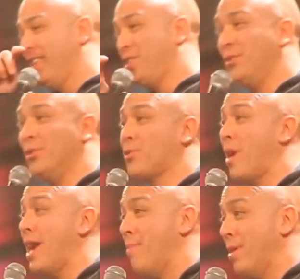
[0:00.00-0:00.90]
Dude looked
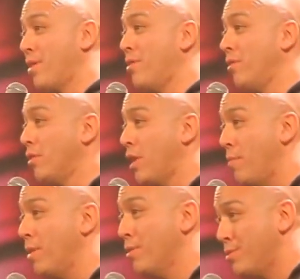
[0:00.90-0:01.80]
right at me, the cook looked at
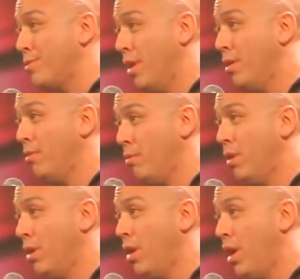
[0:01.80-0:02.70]
me and goes, uh,
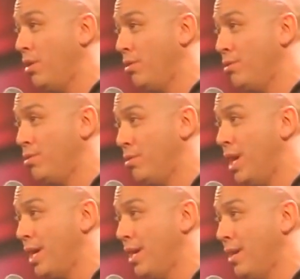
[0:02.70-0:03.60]
what, how, did you
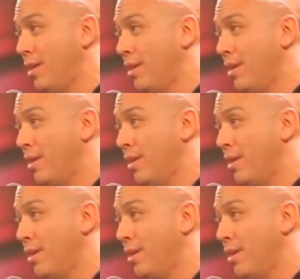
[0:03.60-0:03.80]
like it?